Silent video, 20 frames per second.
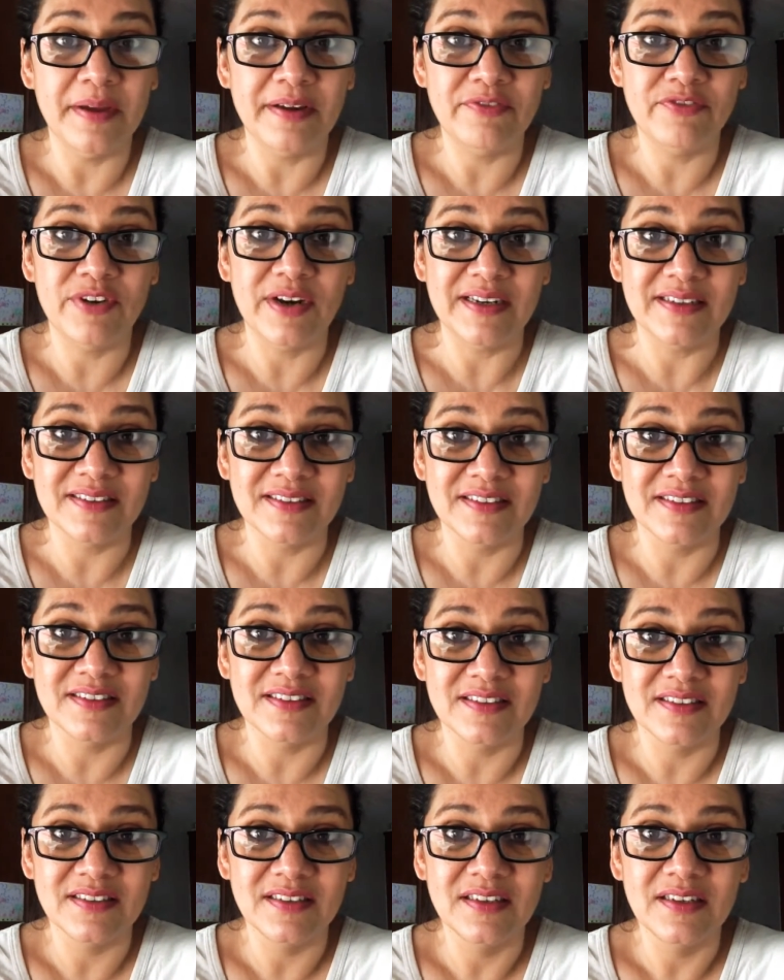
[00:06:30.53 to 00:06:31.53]
friends
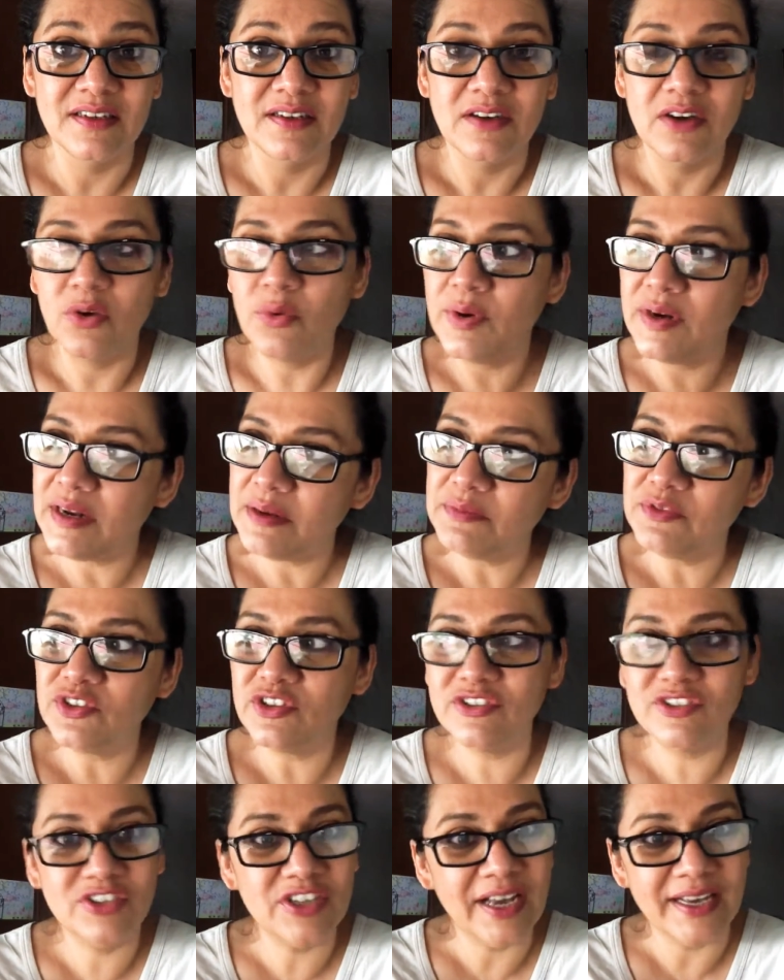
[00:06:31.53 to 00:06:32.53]
or when I'm
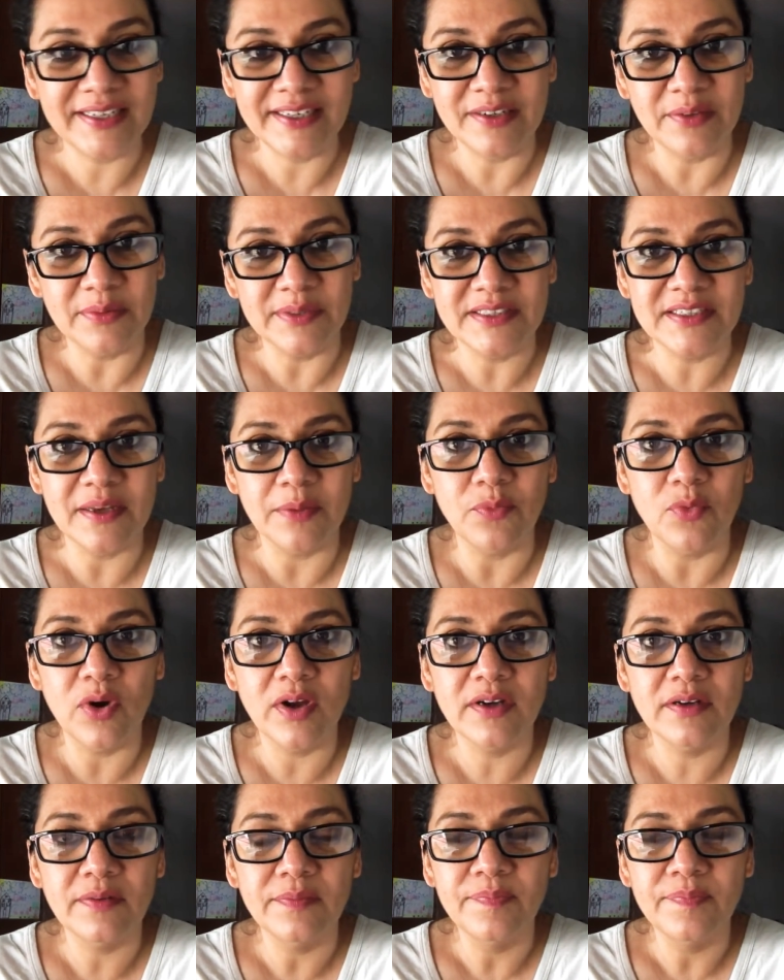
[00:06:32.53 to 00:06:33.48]
just chatting with someone.